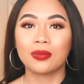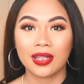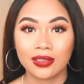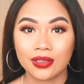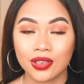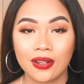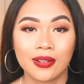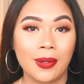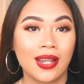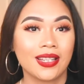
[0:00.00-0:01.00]
a regular
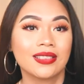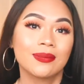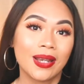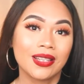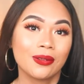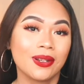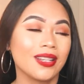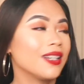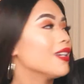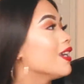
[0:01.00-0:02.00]
jogger pants, by the
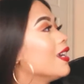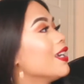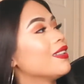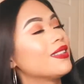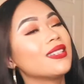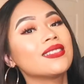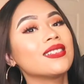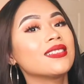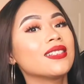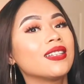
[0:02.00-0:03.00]
way. This
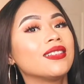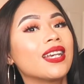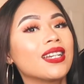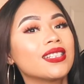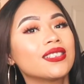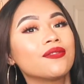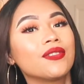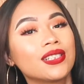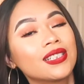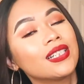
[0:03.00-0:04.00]
is a nice
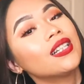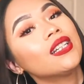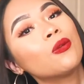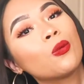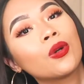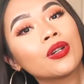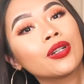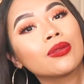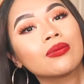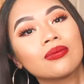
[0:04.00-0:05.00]
fuzzy,
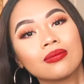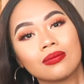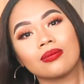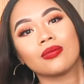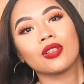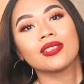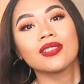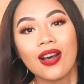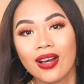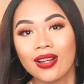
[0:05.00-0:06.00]
warm,
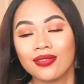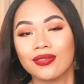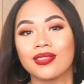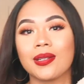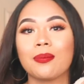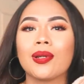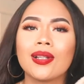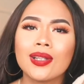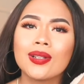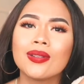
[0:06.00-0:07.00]
soft
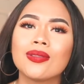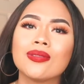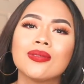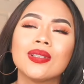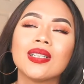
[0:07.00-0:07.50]
pillow.